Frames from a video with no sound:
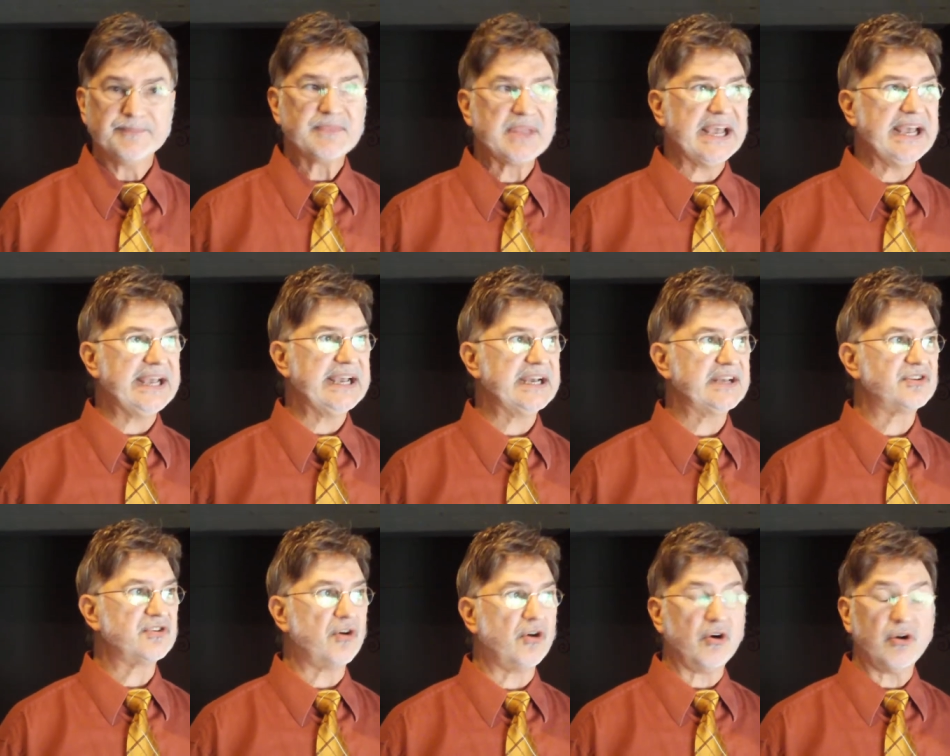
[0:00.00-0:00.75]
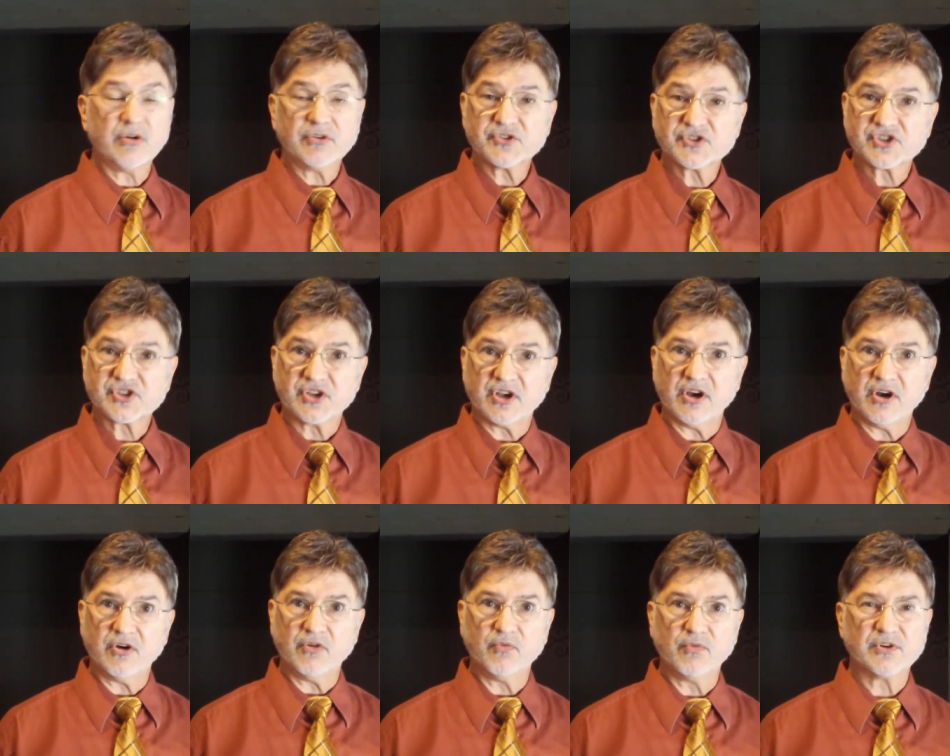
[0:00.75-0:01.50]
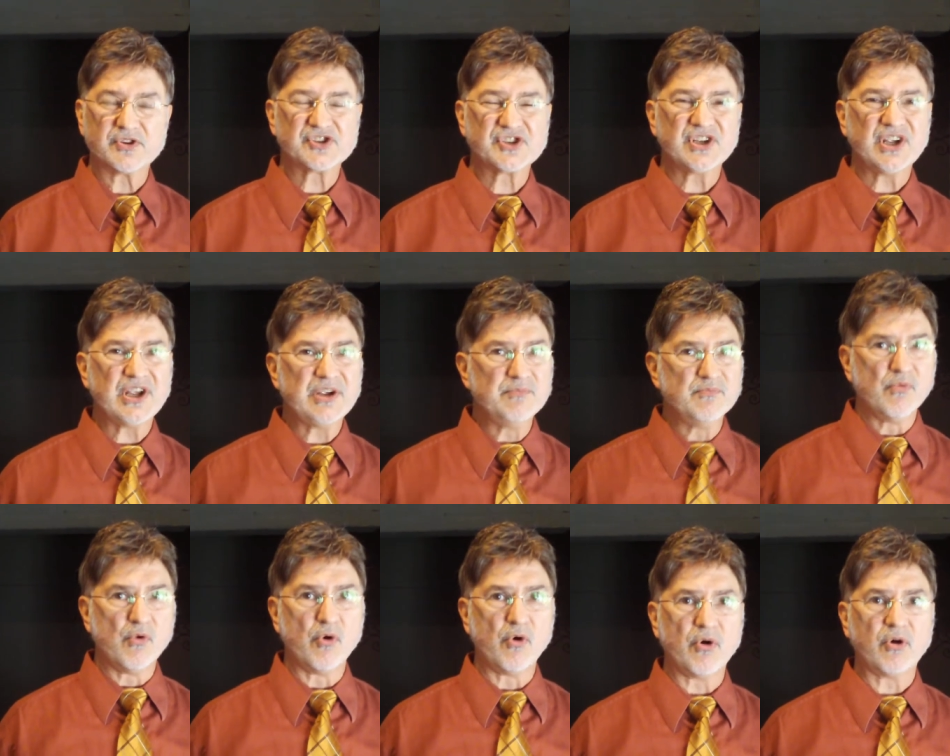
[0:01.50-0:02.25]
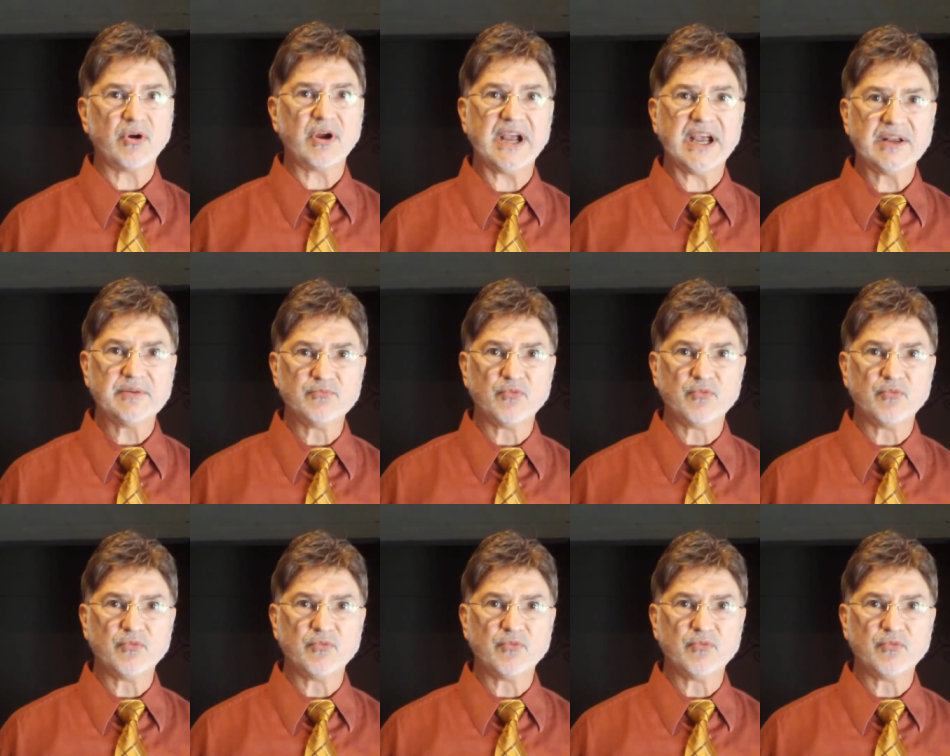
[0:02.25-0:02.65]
And also, we're seeing more and